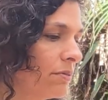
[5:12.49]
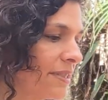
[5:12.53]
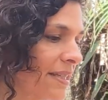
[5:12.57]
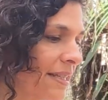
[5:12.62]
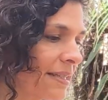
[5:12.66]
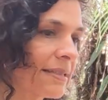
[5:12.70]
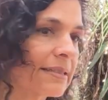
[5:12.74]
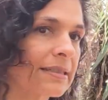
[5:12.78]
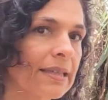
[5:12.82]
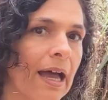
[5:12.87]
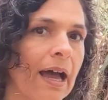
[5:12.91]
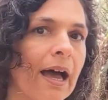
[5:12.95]

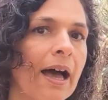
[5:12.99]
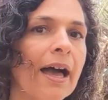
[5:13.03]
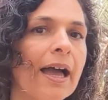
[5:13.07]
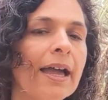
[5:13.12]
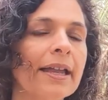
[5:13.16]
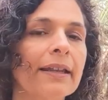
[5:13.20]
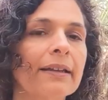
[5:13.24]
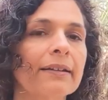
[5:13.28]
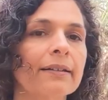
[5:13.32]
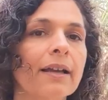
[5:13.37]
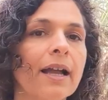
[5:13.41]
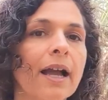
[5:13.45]

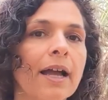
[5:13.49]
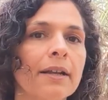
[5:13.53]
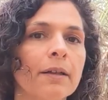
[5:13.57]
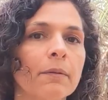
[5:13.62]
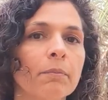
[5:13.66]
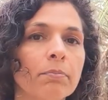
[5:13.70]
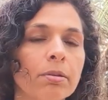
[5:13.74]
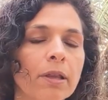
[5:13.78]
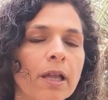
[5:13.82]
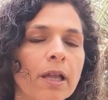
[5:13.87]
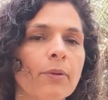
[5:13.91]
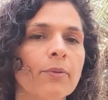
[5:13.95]
decide and kind
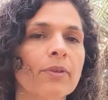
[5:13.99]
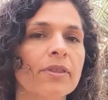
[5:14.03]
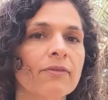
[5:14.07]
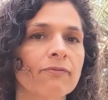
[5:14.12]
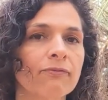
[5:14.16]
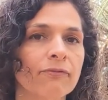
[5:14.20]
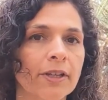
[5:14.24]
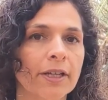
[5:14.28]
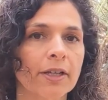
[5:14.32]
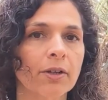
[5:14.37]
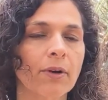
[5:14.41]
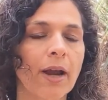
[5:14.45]
of play with
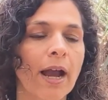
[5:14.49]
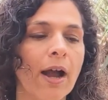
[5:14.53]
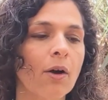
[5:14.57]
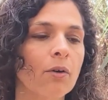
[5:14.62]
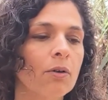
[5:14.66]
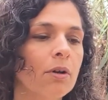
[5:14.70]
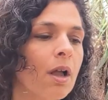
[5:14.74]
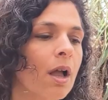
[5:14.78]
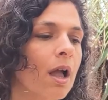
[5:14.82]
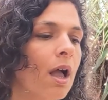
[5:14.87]
and figure out.